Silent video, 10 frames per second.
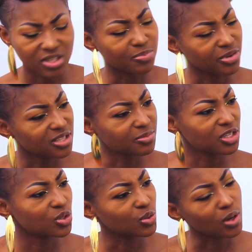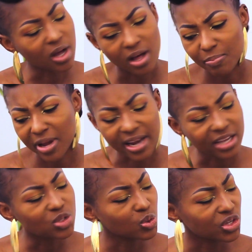This brings me to my
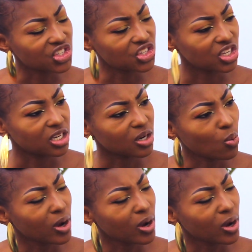next question.